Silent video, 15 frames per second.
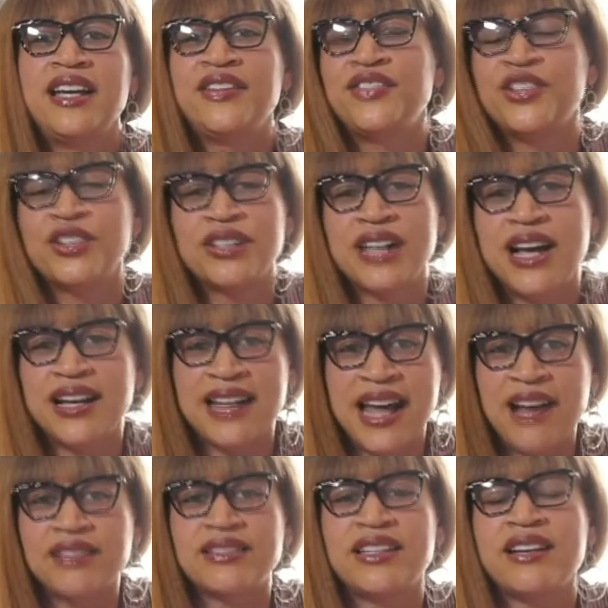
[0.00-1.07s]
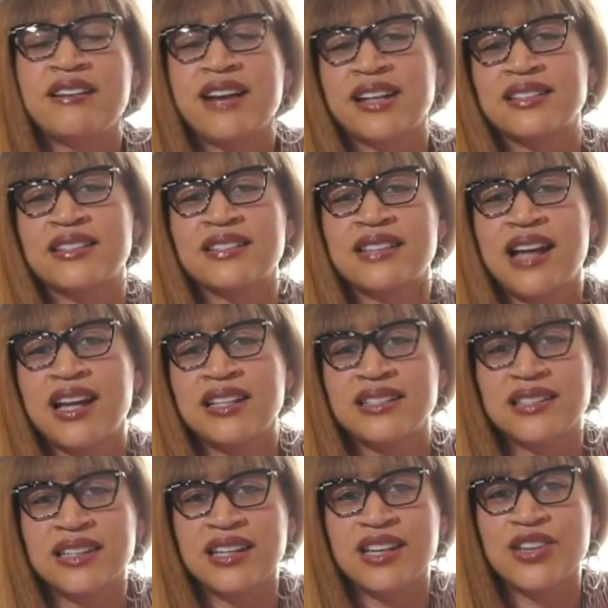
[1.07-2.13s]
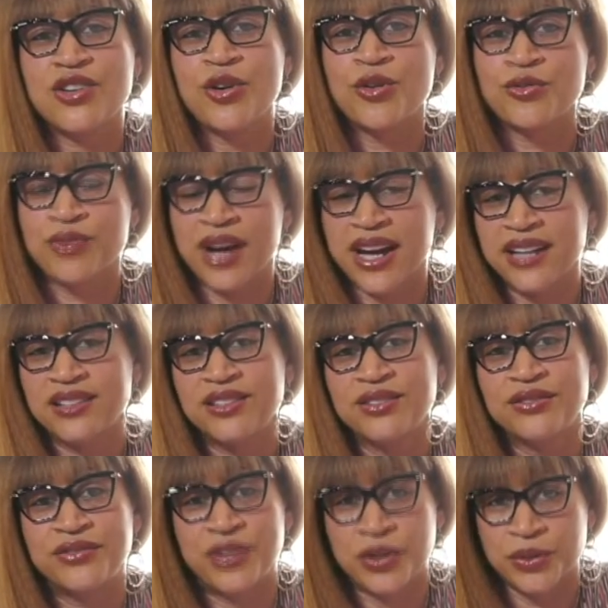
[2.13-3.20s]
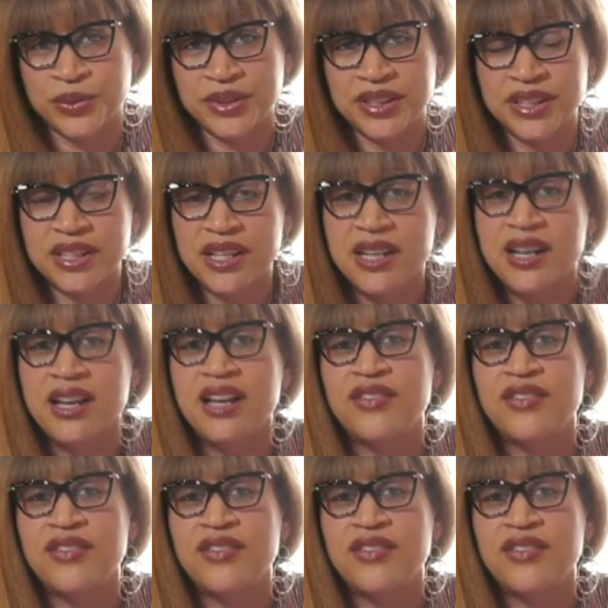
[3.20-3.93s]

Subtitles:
If you're not out there exercising your right to vote